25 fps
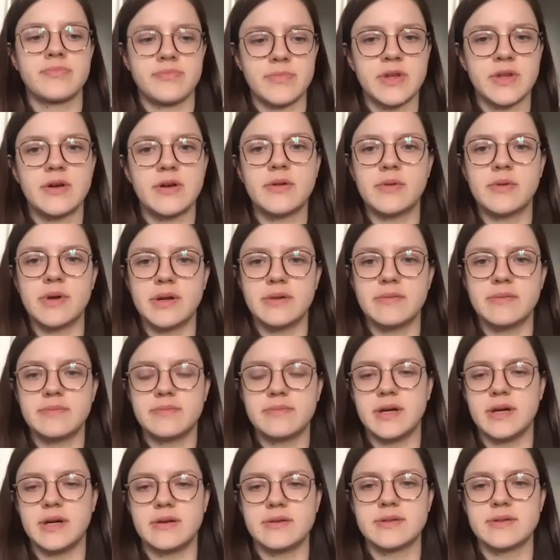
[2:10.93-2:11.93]
All right,
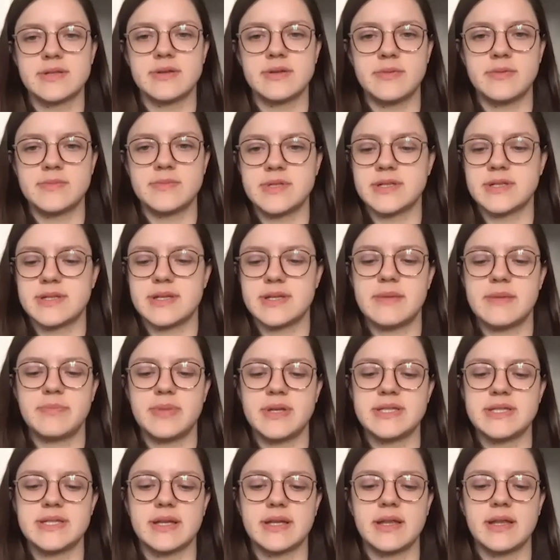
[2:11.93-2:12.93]
yeah. So just
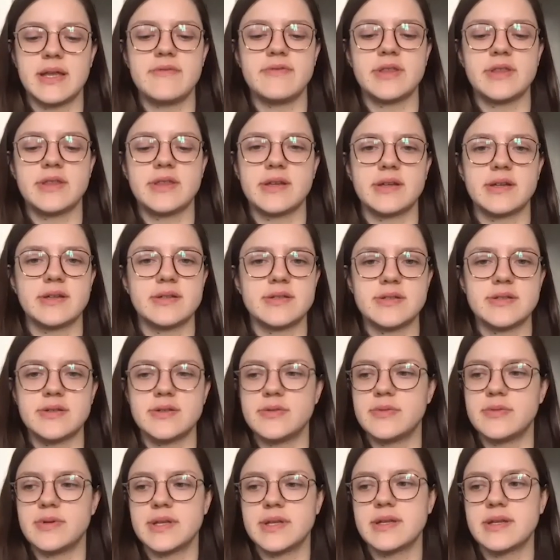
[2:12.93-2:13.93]
basically everything to
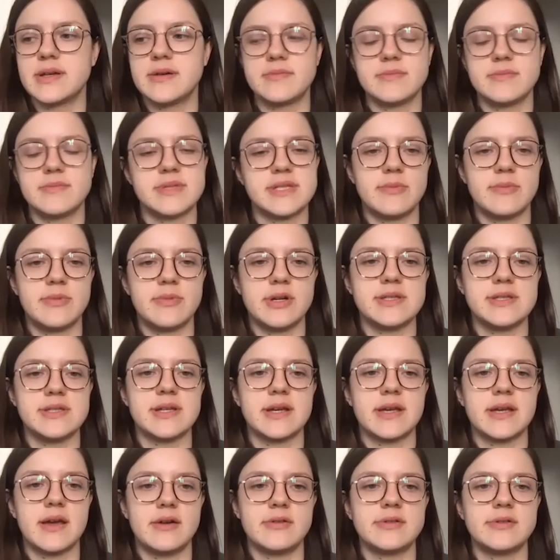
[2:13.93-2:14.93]
do with someone's
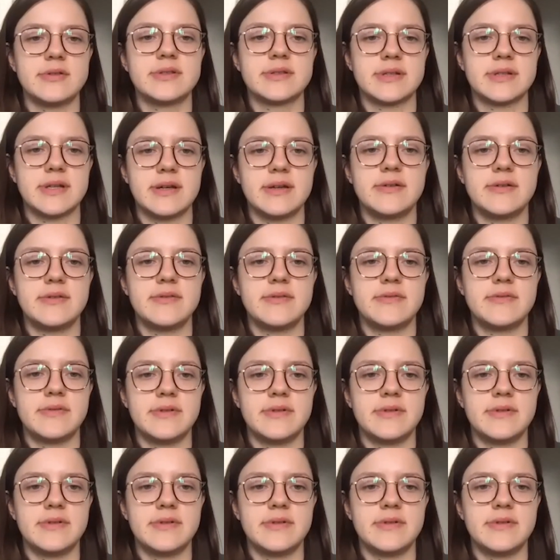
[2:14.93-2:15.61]
account, kind of.